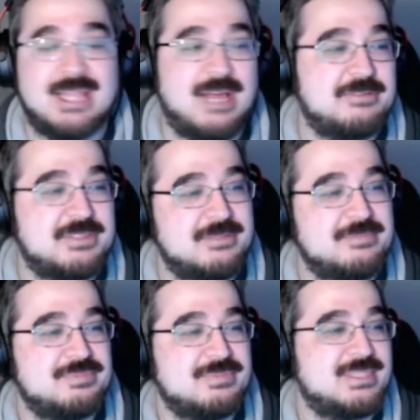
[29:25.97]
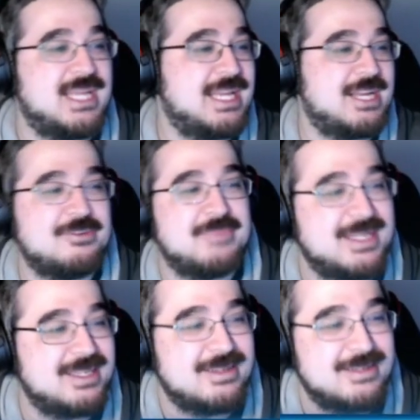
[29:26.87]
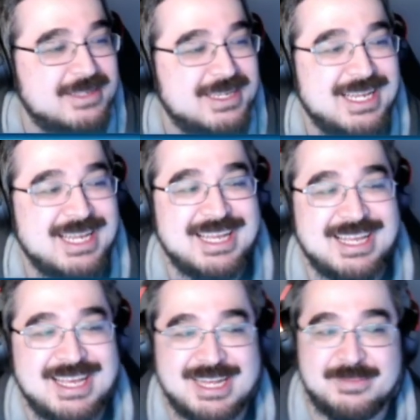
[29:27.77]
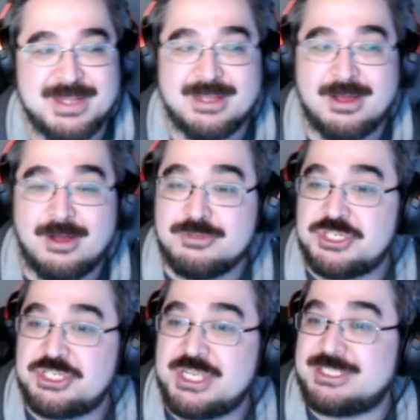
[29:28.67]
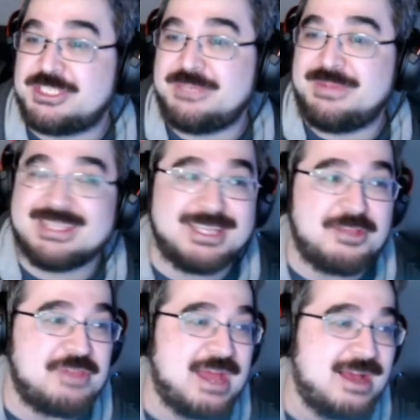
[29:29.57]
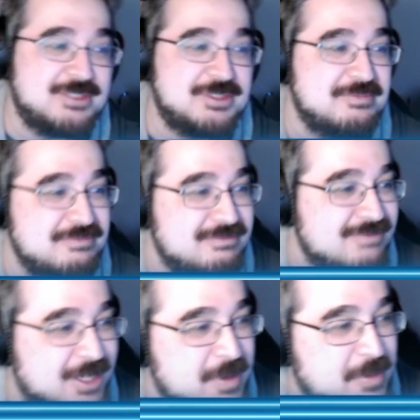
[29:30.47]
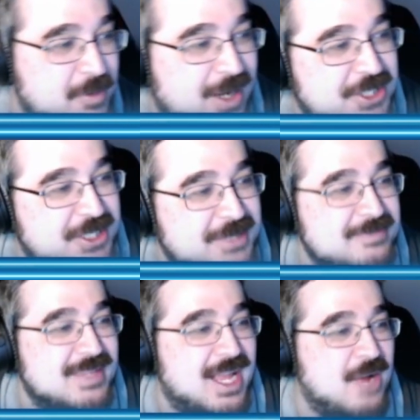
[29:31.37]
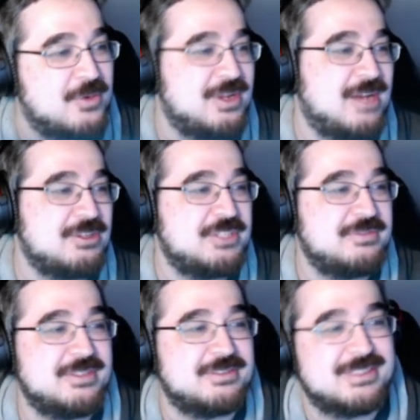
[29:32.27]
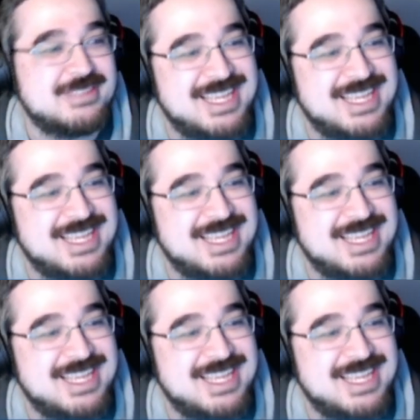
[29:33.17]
left to take care of my kid, and I'm like, oh shit, Chibi has like 1,000, people watching. I wonder how she feels.